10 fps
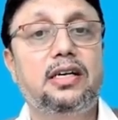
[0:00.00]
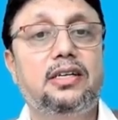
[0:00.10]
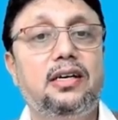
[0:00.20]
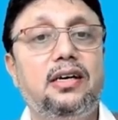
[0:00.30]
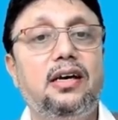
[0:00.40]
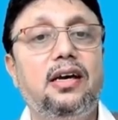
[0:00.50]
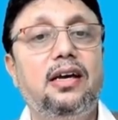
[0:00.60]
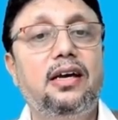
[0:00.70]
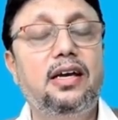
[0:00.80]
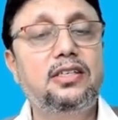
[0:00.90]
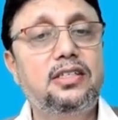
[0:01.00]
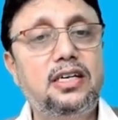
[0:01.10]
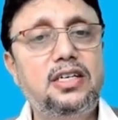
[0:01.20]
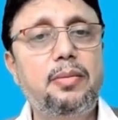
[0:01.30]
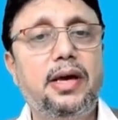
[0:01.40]
cut in
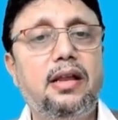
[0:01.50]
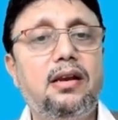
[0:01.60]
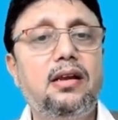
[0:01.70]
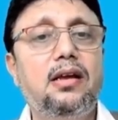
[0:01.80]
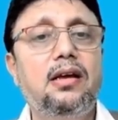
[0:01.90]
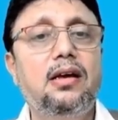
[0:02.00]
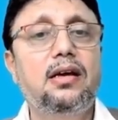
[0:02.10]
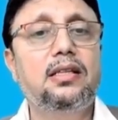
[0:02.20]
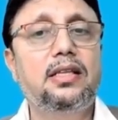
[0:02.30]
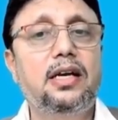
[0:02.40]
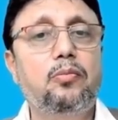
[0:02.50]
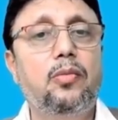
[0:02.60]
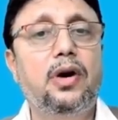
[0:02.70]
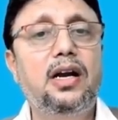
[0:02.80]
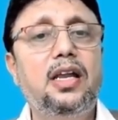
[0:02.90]
such a manner
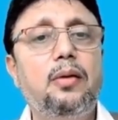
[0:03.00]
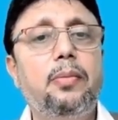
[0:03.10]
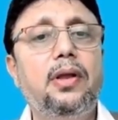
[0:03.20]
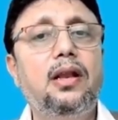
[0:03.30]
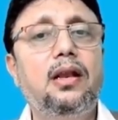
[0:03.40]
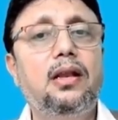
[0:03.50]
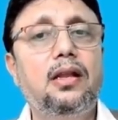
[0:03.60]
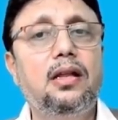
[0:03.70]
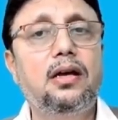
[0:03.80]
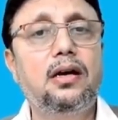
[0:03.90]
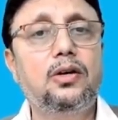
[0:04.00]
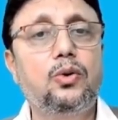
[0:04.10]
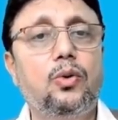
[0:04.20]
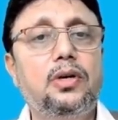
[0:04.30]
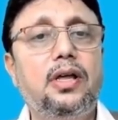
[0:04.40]
that multiple
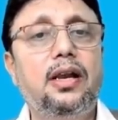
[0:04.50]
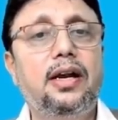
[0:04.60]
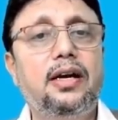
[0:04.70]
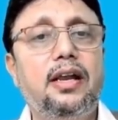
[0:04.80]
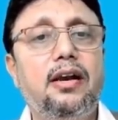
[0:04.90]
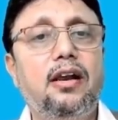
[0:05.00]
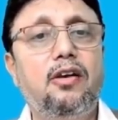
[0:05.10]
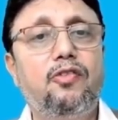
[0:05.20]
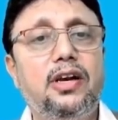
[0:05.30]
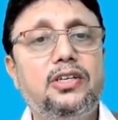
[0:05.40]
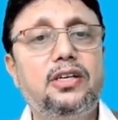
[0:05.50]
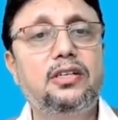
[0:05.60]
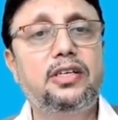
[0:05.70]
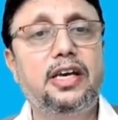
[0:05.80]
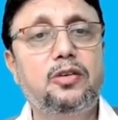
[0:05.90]
total internal
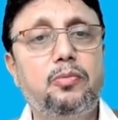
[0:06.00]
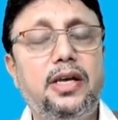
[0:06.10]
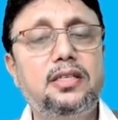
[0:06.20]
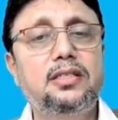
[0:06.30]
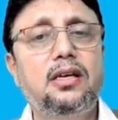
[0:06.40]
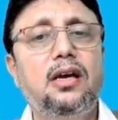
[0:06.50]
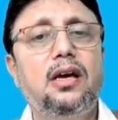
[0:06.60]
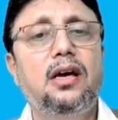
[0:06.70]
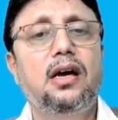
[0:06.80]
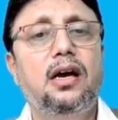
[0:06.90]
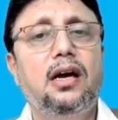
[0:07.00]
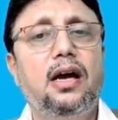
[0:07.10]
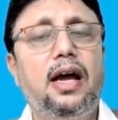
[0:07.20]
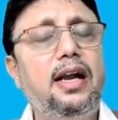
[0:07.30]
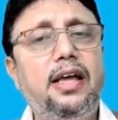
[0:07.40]
reflection take place,
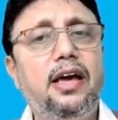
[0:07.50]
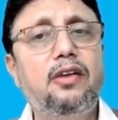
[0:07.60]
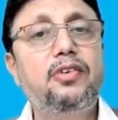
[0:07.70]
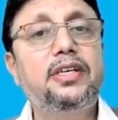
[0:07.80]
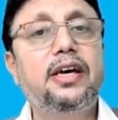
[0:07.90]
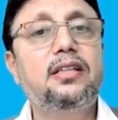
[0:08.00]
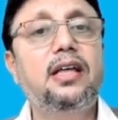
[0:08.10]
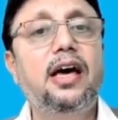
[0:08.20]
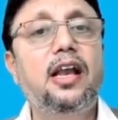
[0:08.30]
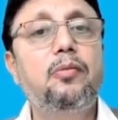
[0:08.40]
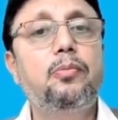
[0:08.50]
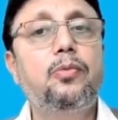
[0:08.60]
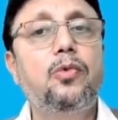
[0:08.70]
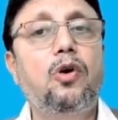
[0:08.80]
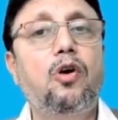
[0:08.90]
And here we take the help
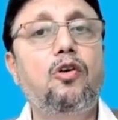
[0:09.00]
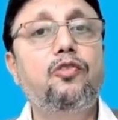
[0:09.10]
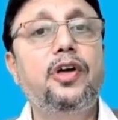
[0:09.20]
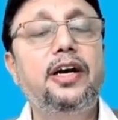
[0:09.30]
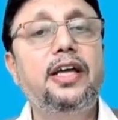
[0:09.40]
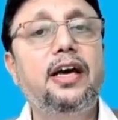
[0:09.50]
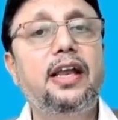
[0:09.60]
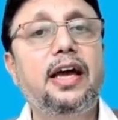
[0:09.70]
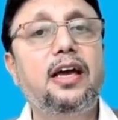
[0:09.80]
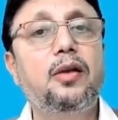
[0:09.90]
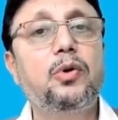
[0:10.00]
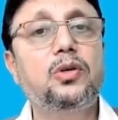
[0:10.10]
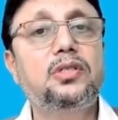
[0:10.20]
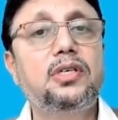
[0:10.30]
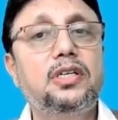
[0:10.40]
of critical angle
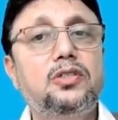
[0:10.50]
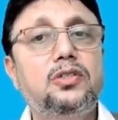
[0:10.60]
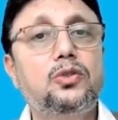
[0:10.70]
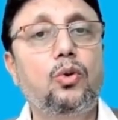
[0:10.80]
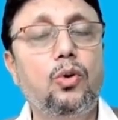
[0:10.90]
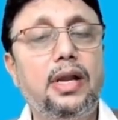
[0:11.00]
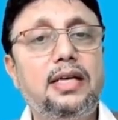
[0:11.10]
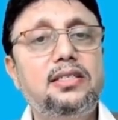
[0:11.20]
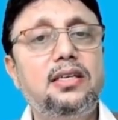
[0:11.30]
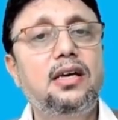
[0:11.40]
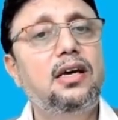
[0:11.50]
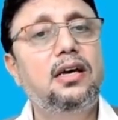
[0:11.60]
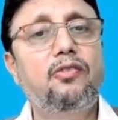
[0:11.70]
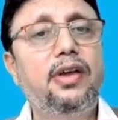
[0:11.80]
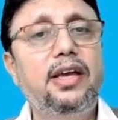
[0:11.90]
because it's so less,
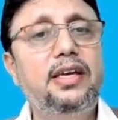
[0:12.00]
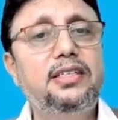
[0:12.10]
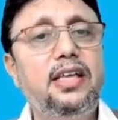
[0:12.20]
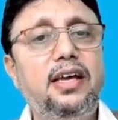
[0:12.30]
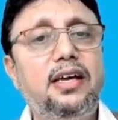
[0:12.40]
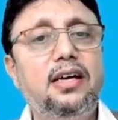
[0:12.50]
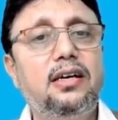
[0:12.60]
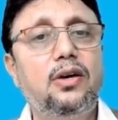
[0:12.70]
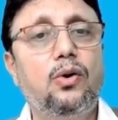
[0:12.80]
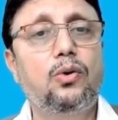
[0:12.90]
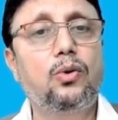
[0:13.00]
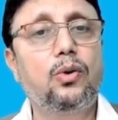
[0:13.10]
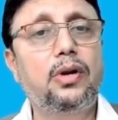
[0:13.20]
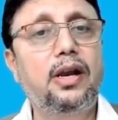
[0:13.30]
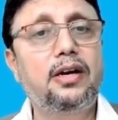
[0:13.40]
very easily,
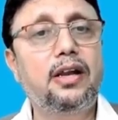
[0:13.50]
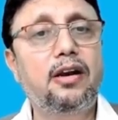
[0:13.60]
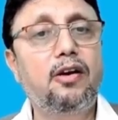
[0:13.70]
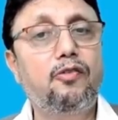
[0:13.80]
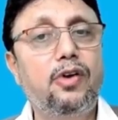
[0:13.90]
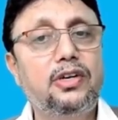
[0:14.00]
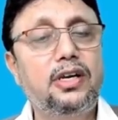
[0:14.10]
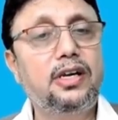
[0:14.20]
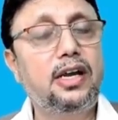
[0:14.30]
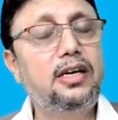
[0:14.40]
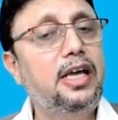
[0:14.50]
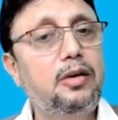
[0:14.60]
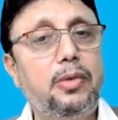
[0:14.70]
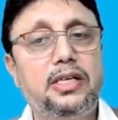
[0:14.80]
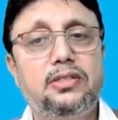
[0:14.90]
total internal reflection can
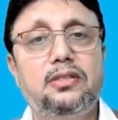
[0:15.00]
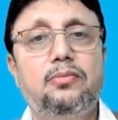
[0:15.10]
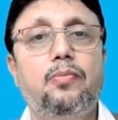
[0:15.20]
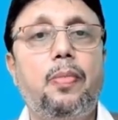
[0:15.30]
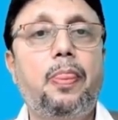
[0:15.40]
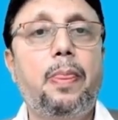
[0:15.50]
take place.